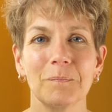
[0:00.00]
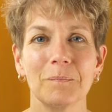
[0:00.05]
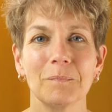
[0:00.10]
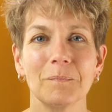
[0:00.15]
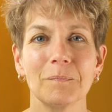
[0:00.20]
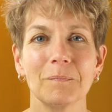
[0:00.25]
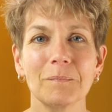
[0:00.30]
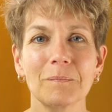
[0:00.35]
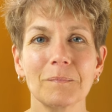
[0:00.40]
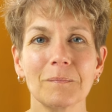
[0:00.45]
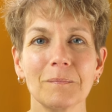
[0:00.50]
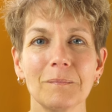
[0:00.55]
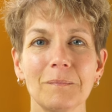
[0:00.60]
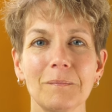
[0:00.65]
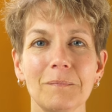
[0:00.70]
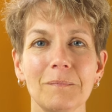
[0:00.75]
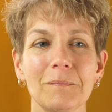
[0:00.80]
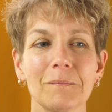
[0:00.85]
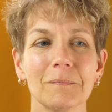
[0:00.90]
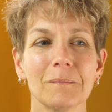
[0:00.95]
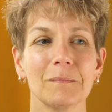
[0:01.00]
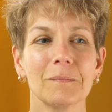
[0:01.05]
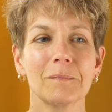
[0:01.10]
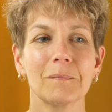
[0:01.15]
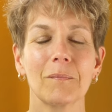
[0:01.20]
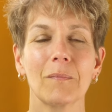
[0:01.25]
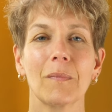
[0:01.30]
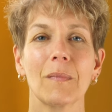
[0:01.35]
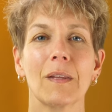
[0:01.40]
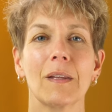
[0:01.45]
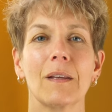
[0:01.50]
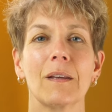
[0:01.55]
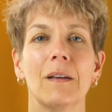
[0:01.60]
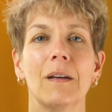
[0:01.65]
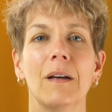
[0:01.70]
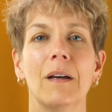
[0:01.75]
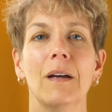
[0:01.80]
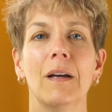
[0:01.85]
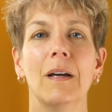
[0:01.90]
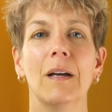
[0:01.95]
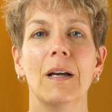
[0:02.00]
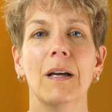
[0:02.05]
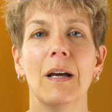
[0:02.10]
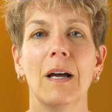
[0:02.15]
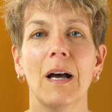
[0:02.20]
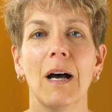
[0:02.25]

No one is speaking in this clip.